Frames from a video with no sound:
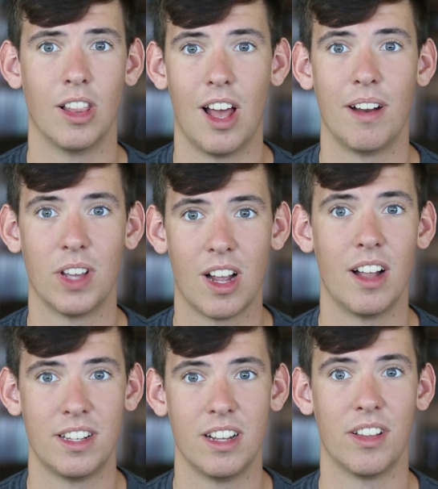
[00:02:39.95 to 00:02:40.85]
A lot of the
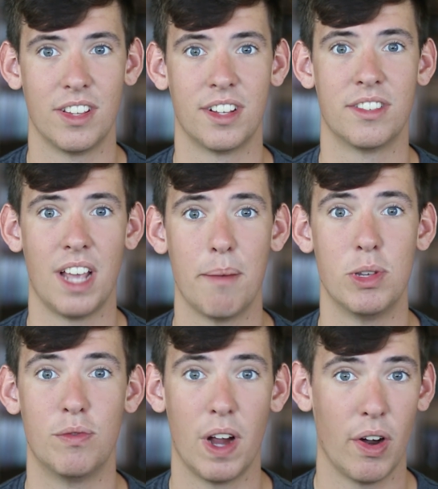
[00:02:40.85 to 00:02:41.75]
content on this exam
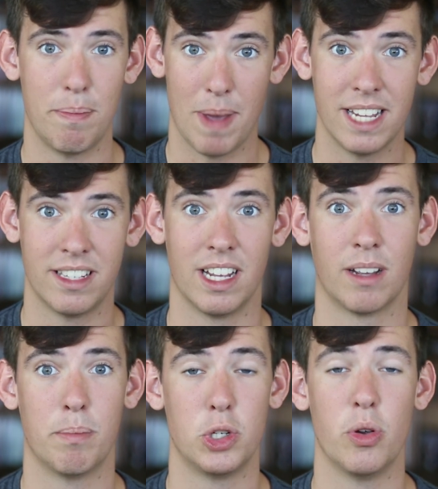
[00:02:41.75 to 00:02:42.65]
is very basic,
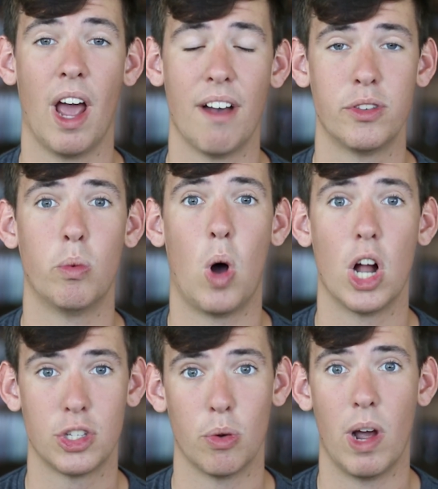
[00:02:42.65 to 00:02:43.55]
but you have to
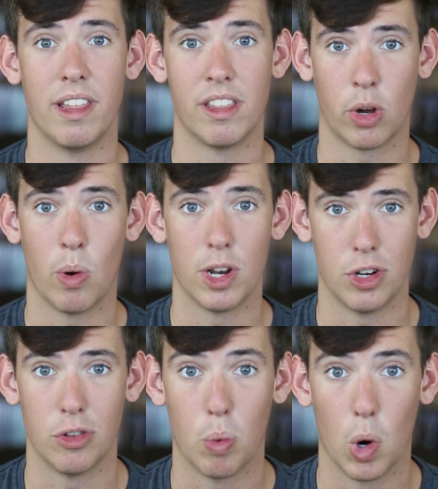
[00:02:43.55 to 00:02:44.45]
watch the way that the
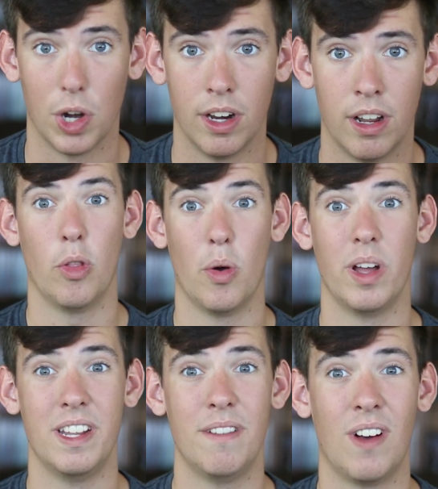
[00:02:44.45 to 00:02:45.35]
question is worded. Although
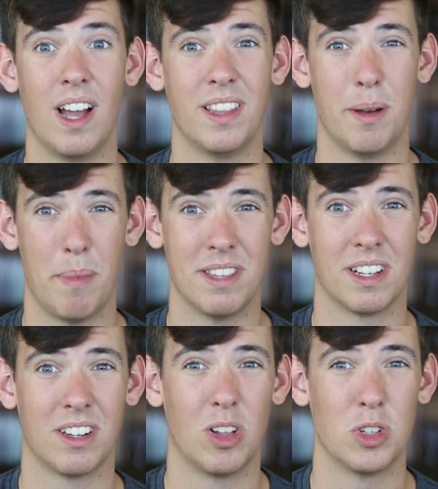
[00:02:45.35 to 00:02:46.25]
I did find that a
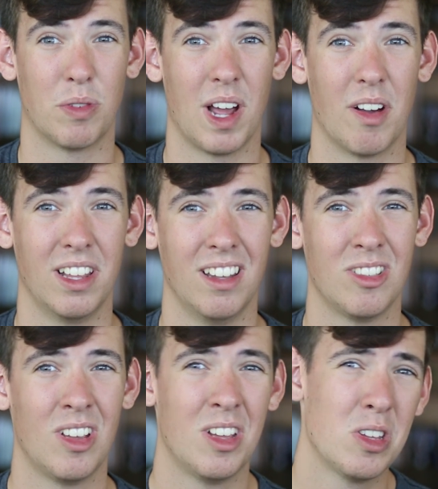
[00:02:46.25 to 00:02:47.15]
basic knowledge of calculus
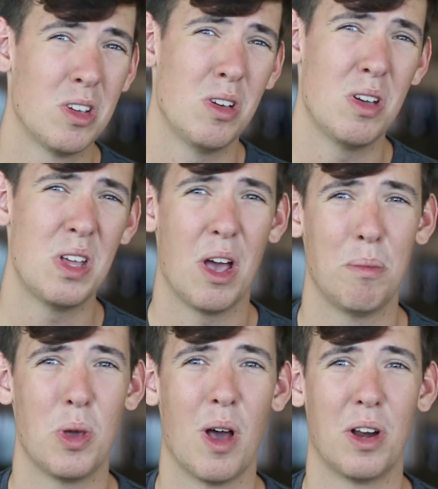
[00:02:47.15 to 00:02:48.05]
could
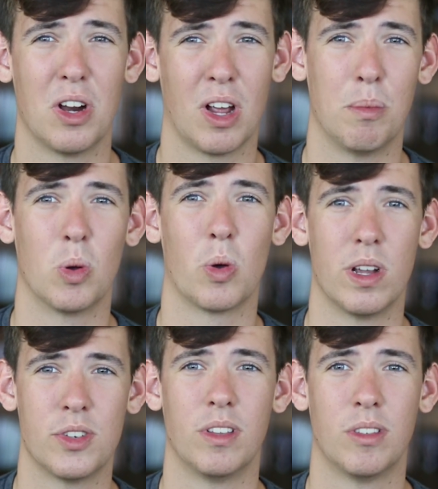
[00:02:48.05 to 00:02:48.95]
help you out on a couple
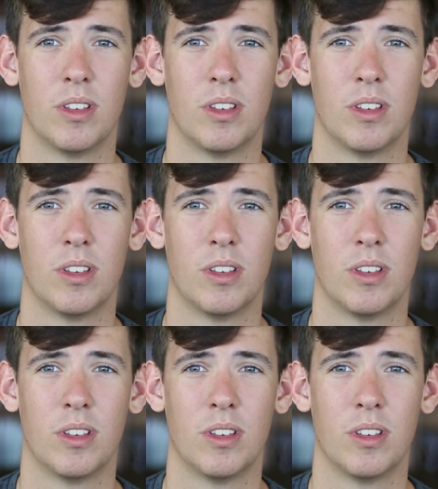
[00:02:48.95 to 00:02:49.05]
questions.